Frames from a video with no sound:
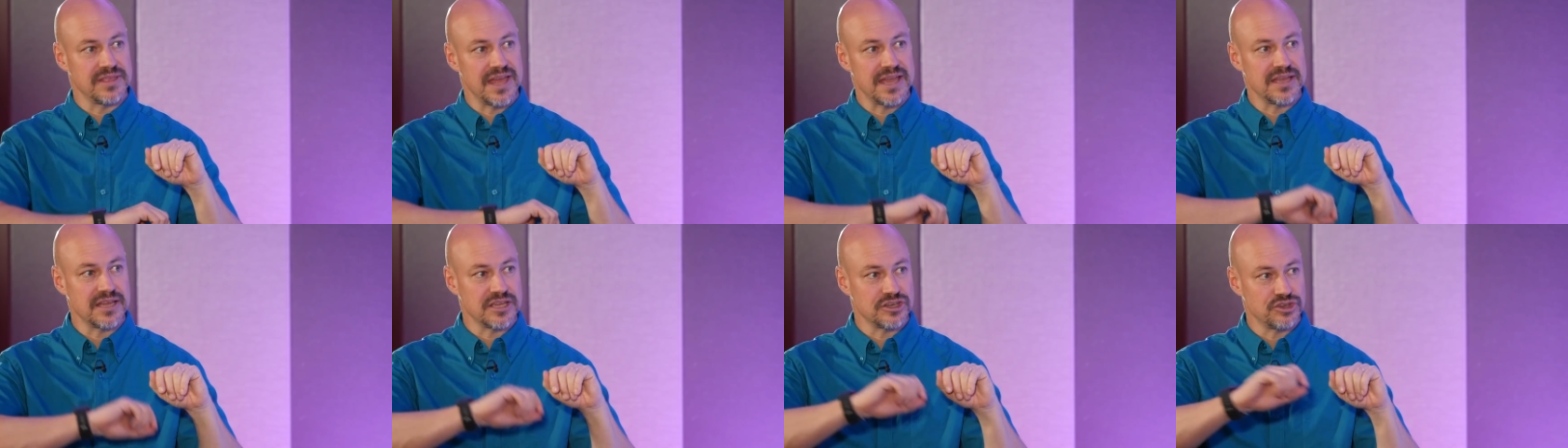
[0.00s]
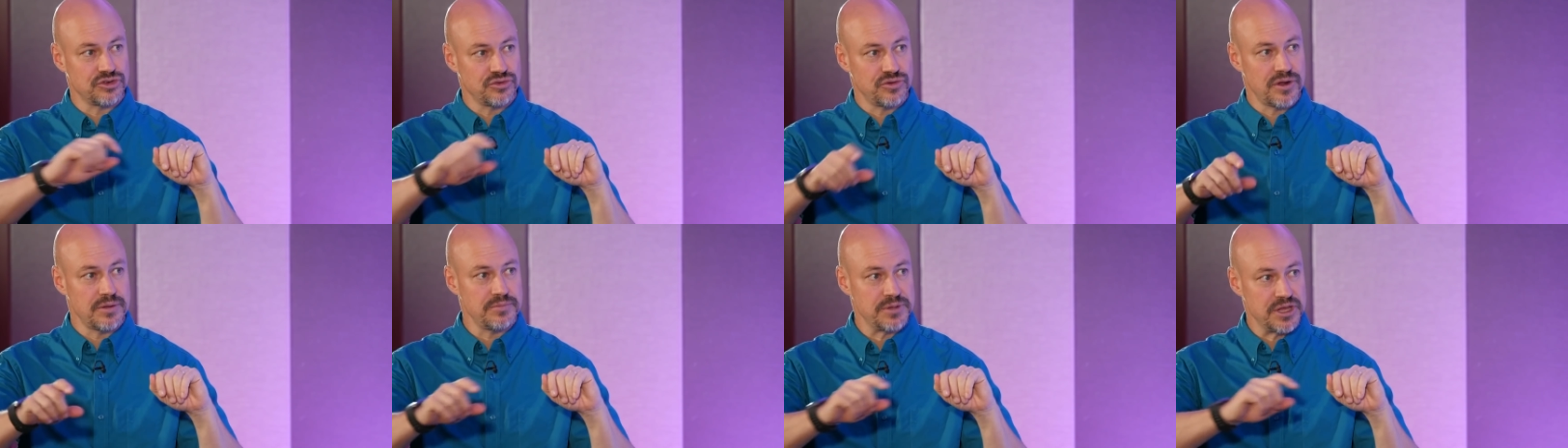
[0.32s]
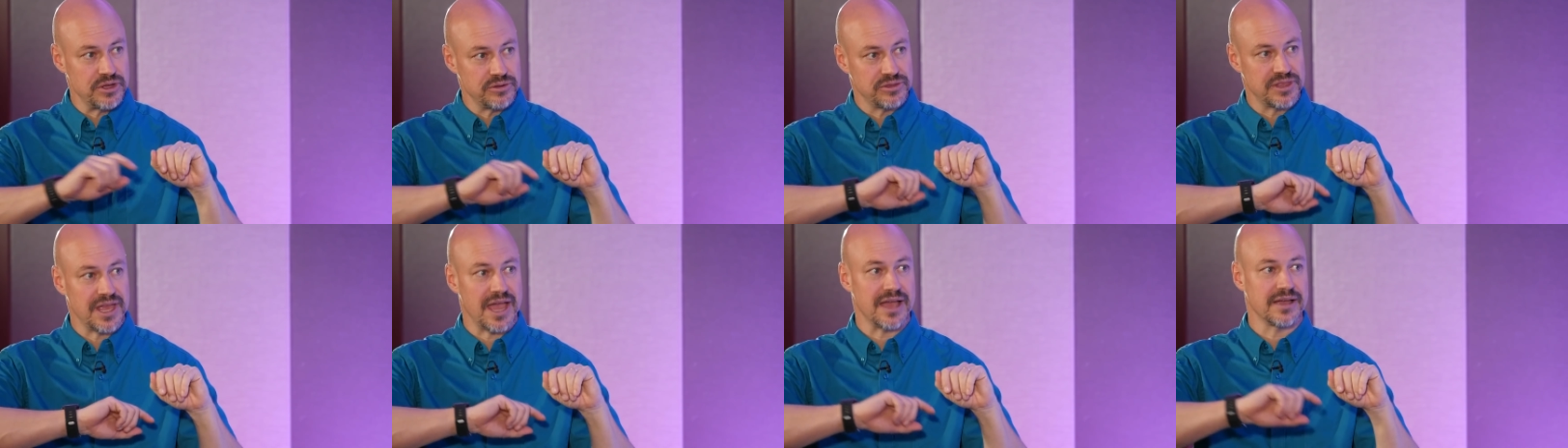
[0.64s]
they
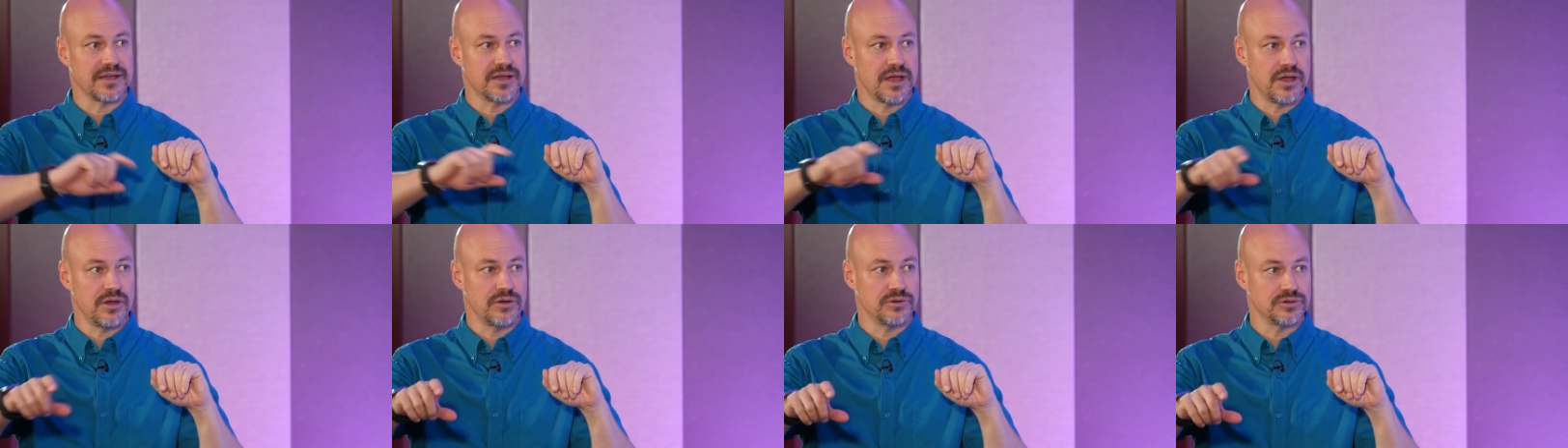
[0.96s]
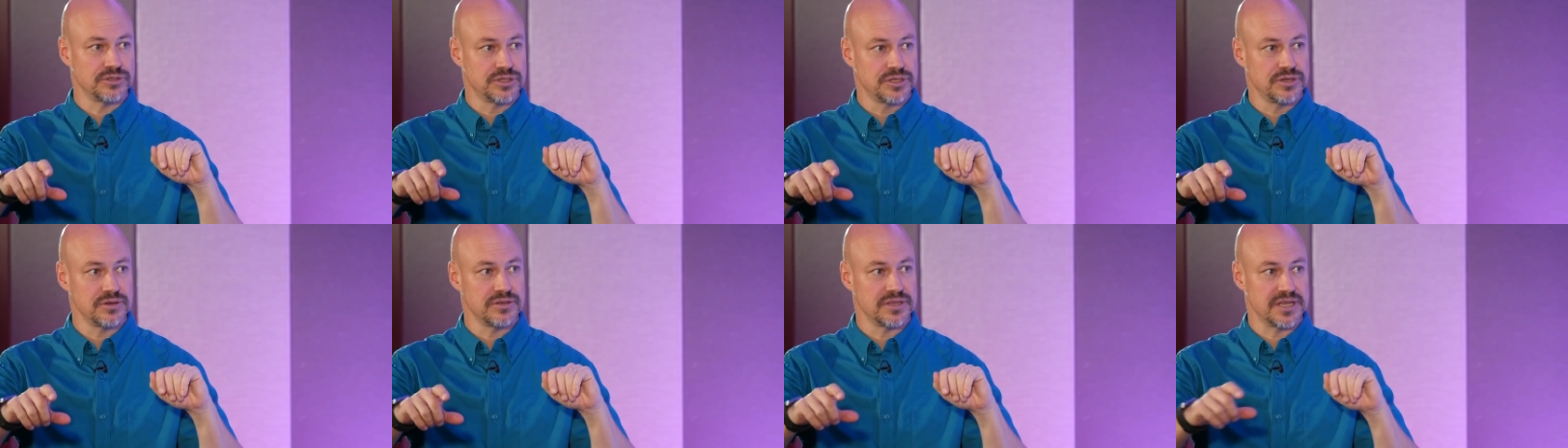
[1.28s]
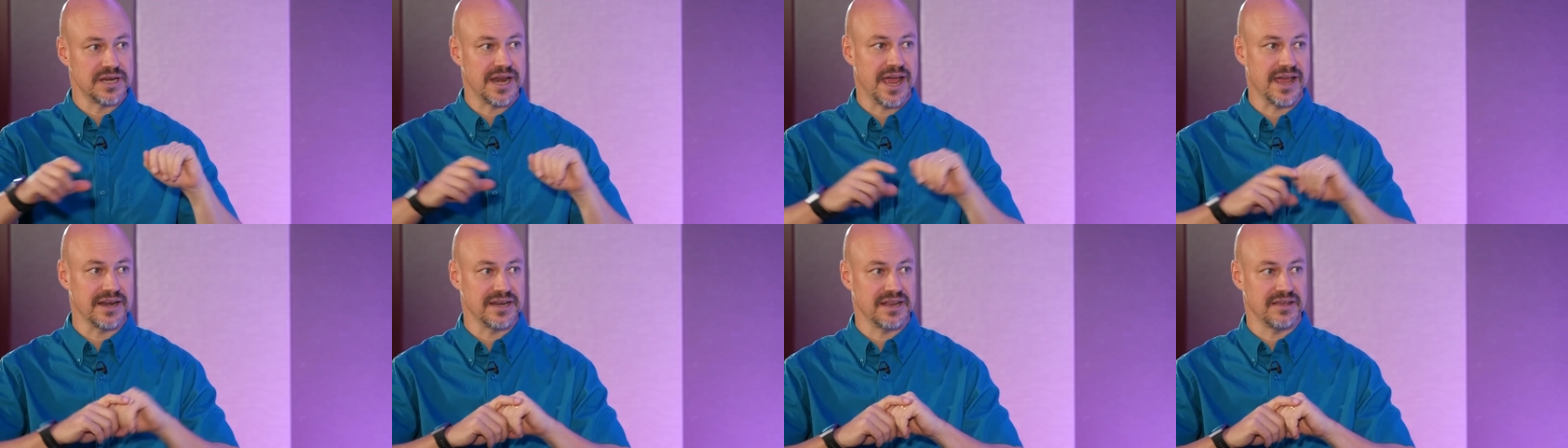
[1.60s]
contribute that code to
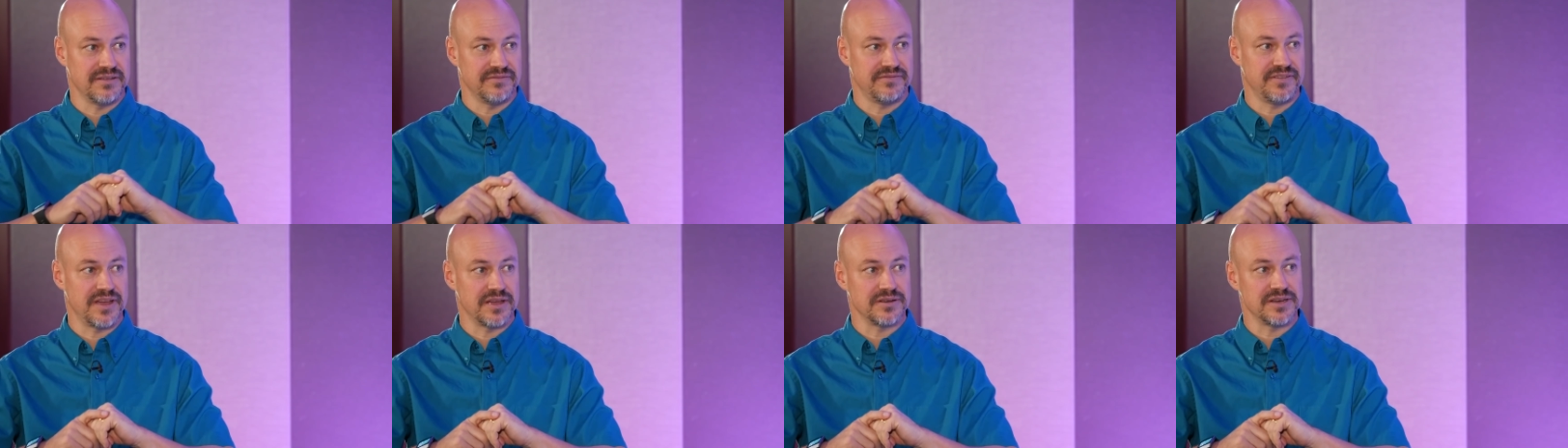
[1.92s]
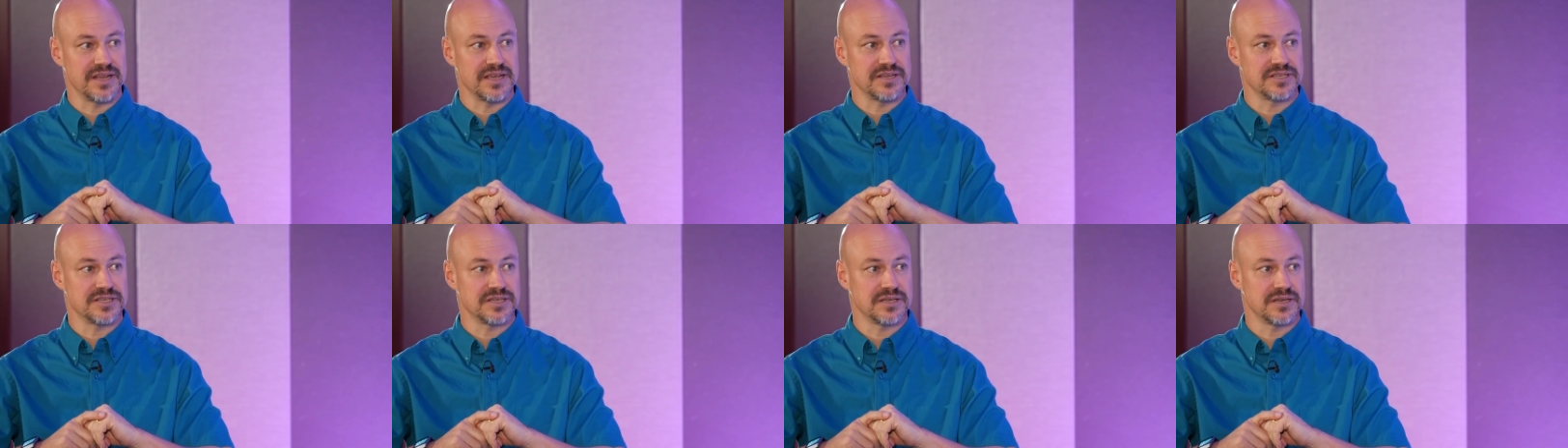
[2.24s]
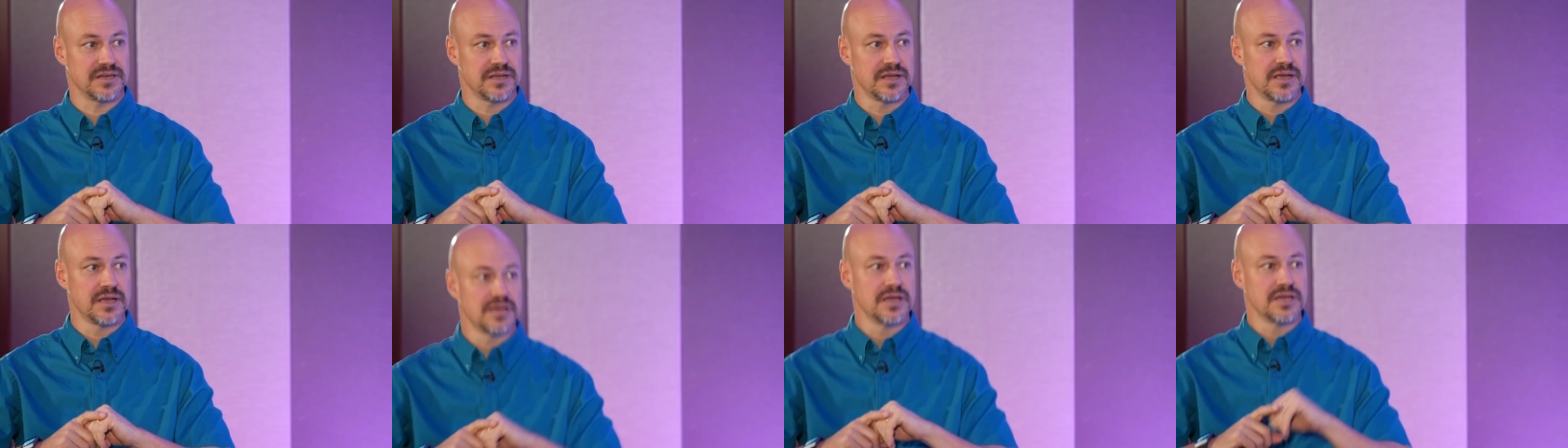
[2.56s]
the .NET
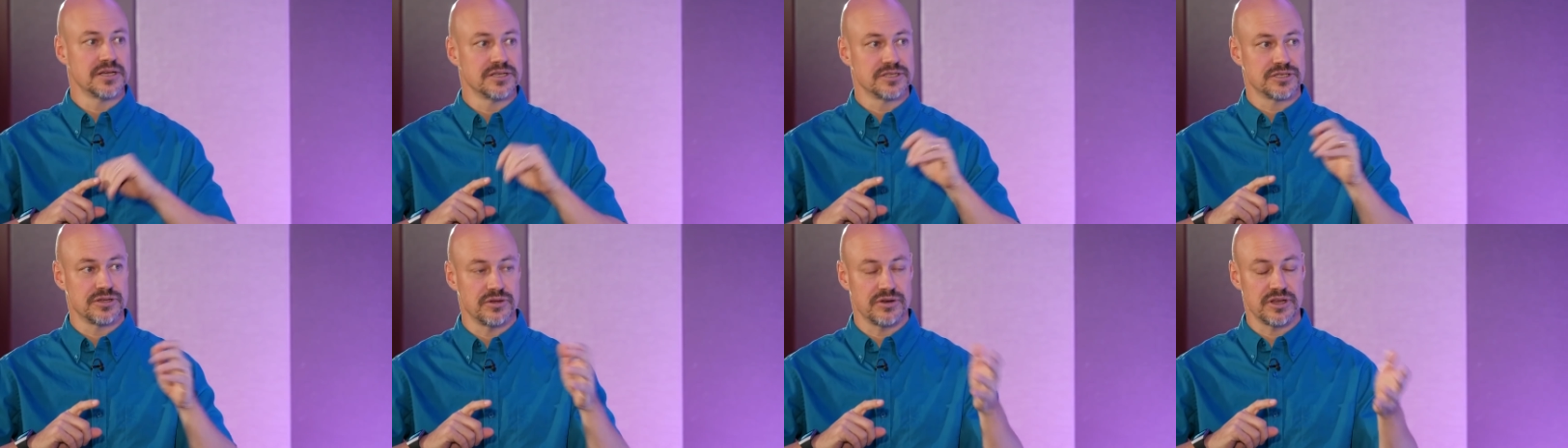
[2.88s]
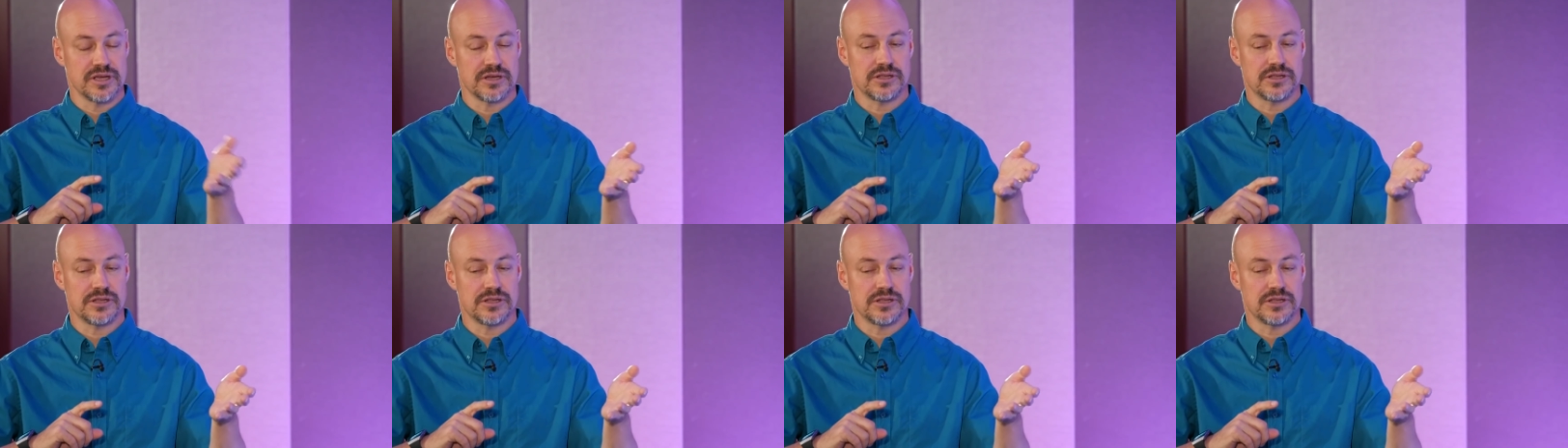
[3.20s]
Foundation. So it